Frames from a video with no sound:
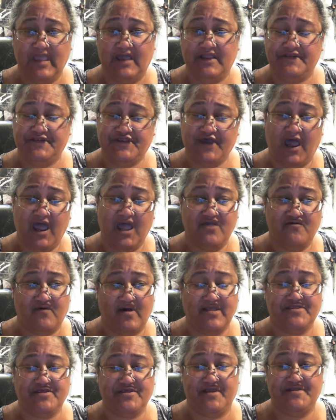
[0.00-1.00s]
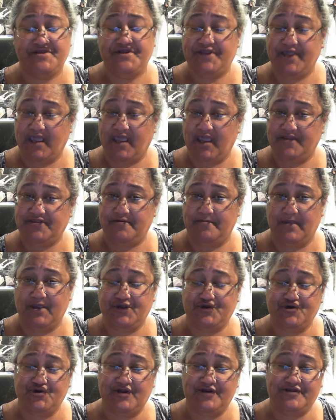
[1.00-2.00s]
Dianne Feinstein today to make
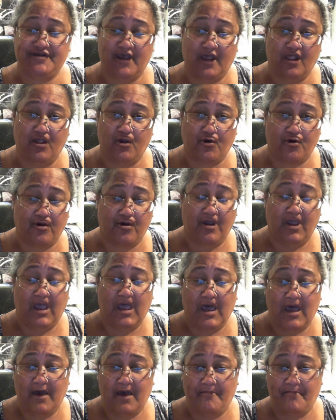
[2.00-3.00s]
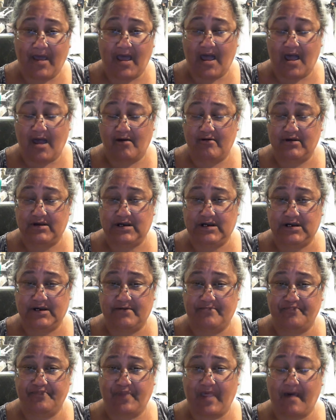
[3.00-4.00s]
sure to tell her about
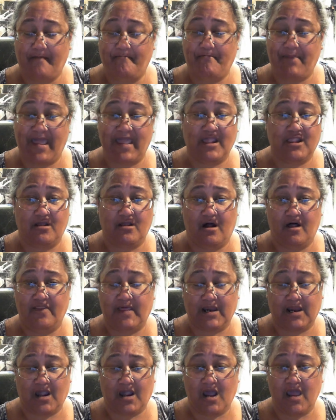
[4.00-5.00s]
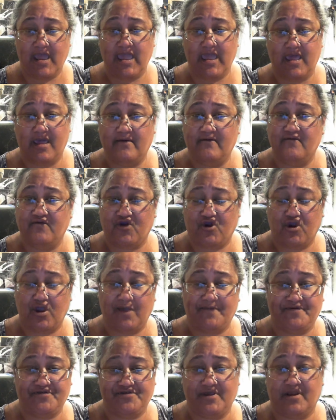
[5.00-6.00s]
the bank law that I am very
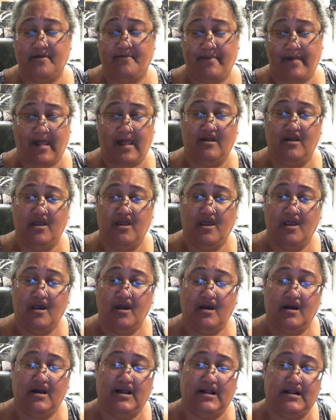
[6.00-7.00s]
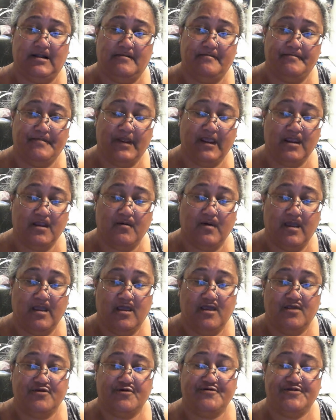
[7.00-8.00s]
upset about. But anyway,
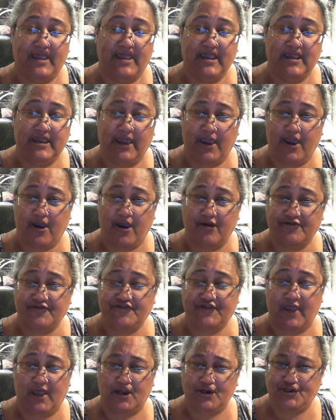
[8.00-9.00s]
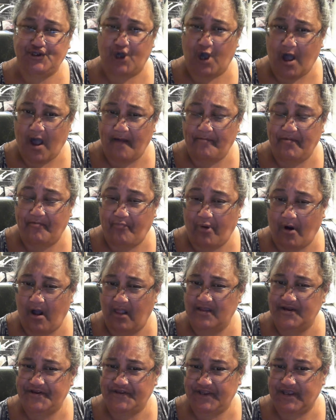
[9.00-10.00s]
so take care, stay on top of
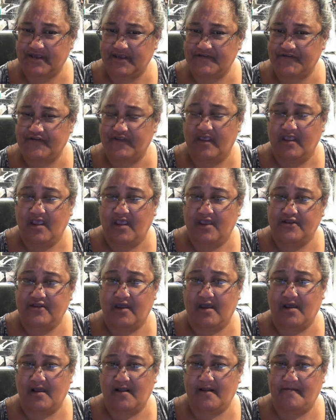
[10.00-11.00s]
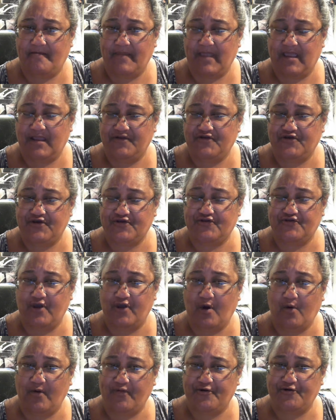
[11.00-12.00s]
politics, and just
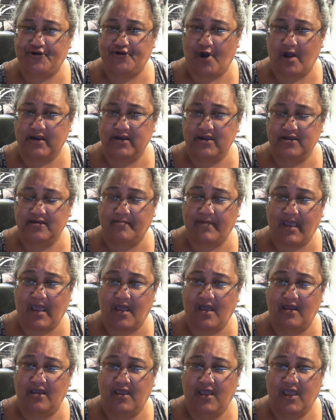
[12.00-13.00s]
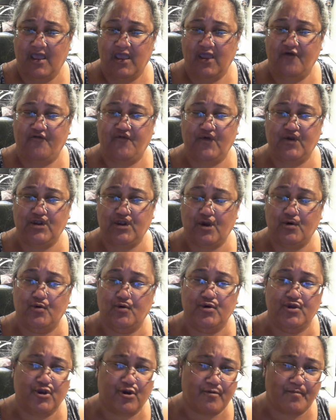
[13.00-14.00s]
know what they're talking about. If you know who
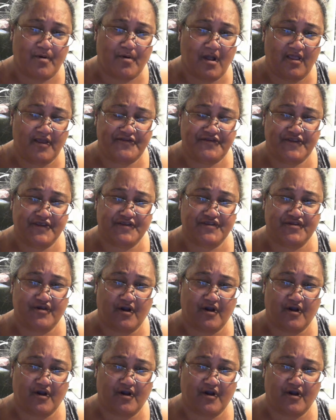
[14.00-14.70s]
your politicians